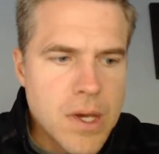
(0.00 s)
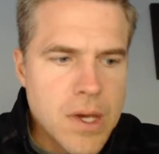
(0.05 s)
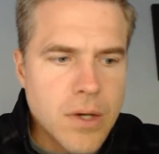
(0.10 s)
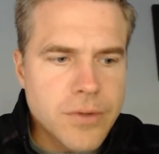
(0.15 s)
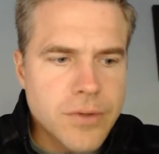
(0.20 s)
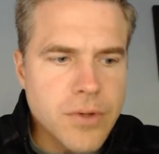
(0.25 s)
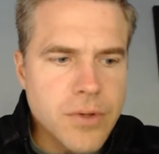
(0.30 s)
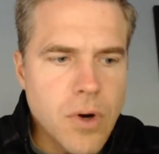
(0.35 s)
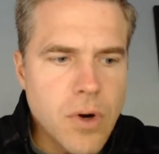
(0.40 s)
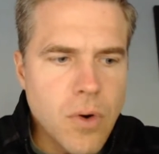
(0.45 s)

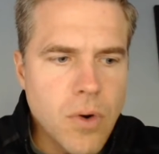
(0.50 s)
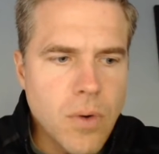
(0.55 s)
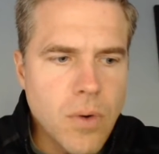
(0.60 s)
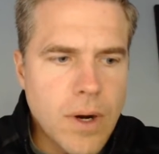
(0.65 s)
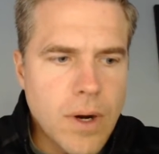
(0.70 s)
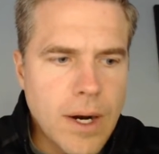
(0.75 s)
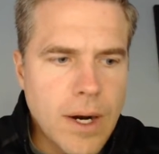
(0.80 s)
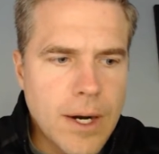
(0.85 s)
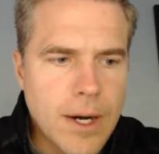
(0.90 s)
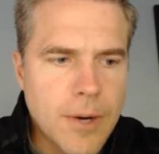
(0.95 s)

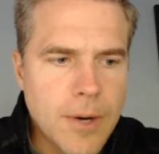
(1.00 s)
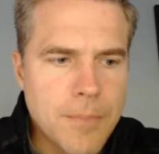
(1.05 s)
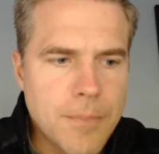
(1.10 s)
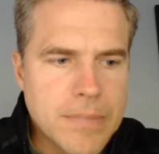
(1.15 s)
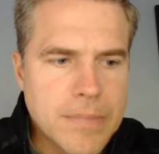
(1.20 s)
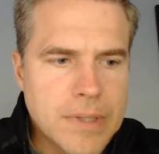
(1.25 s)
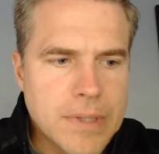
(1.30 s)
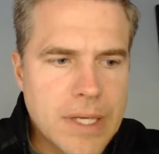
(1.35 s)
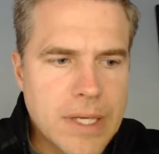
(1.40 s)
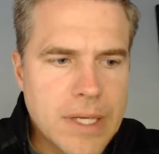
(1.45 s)
So,
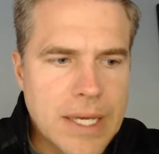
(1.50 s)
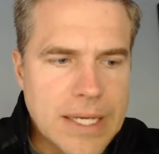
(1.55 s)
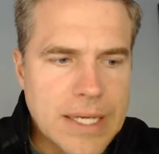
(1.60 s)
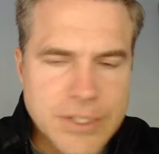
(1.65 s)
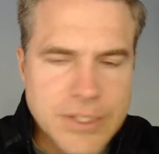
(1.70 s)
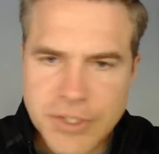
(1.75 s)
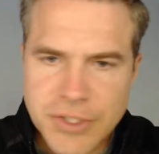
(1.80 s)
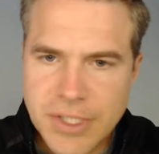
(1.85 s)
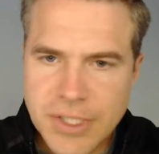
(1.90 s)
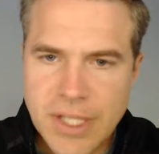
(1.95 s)
and
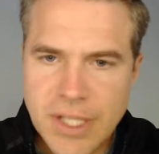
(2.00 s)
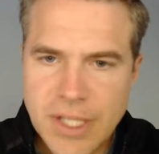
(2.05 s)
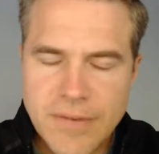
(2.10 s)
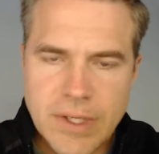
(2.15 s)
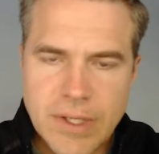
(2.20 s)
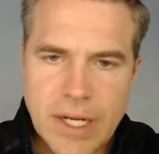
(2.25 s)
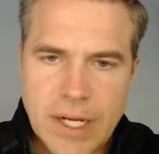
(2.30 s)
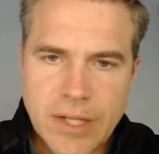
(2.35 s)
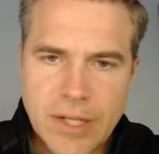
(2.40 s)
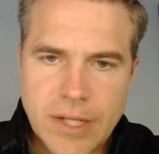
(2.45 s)
just to give you
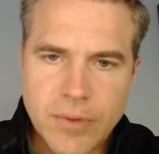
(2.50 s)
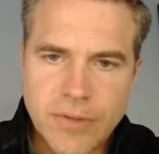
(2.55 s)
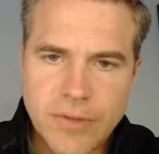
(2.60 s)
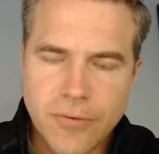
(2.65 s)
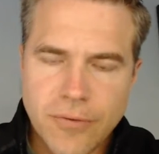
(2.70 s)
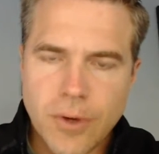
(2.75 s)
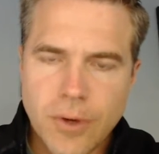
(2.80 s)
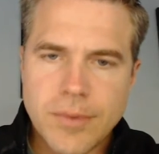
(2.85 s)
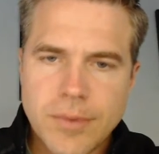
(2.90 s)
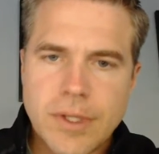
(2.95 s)
an idea what the
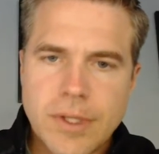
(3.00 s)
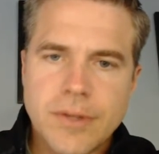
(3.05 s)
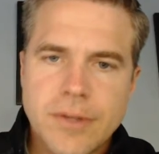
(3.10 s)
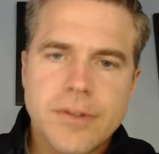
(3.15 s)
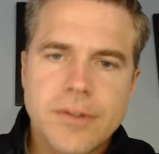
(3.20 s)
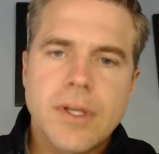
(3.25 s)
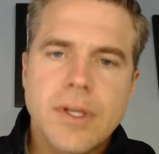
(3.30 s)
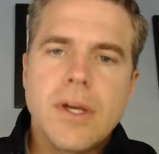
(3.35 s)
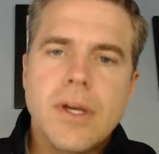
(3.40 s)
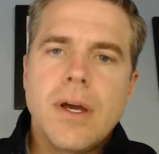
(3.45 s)
formula
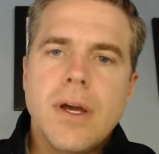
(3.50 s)
is,